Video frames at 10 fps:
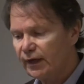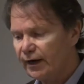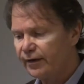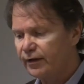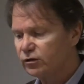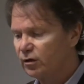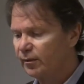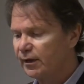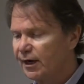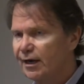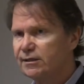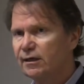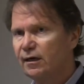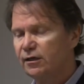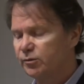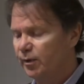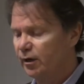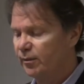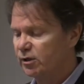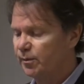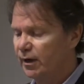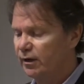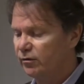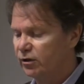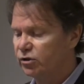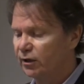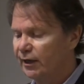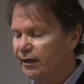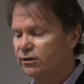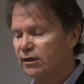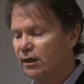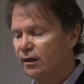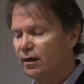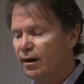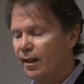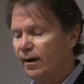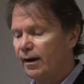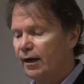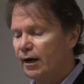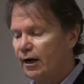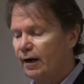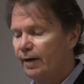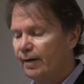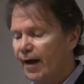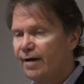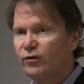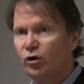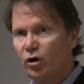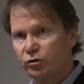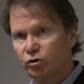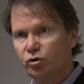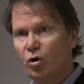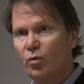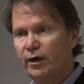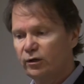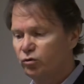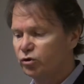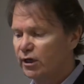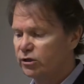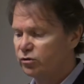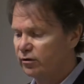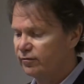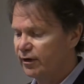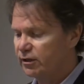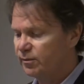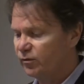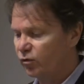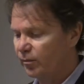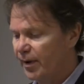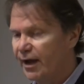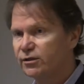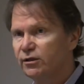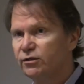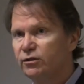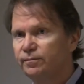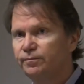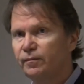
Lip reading: And I think some of the classical experiments by Richard Lenski had the cultures go into stationary phase before passage.